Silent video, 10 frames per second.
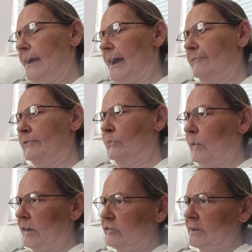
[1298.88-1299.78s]
After
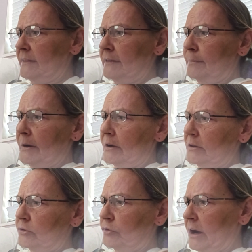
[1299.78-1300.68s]
watching the
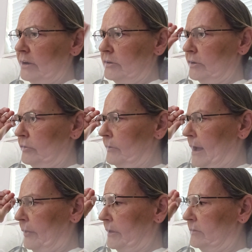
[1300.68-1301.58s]
spirits trying to
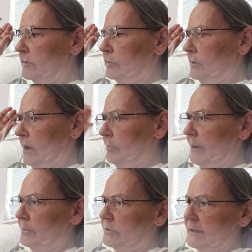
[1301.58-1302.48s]
corral these two young
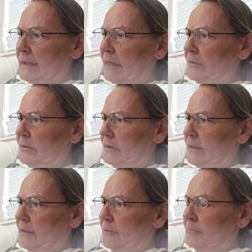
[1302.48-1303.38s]
people together,
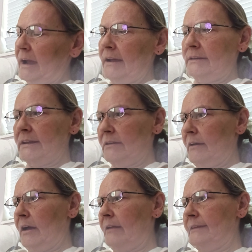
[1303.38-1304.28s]
my
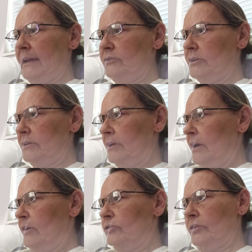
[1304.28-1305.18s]
attention
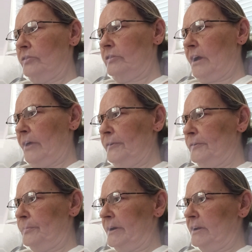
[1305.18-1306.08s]
turned to other
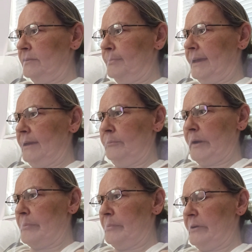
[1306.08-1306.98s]
spirits making
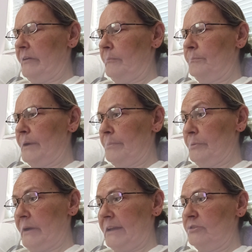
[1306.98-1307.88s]

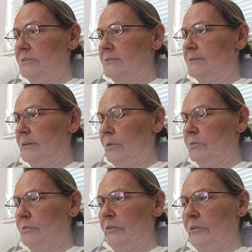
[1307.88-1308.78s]
preparations to go
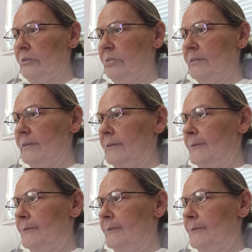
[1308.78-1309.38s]
to Earth.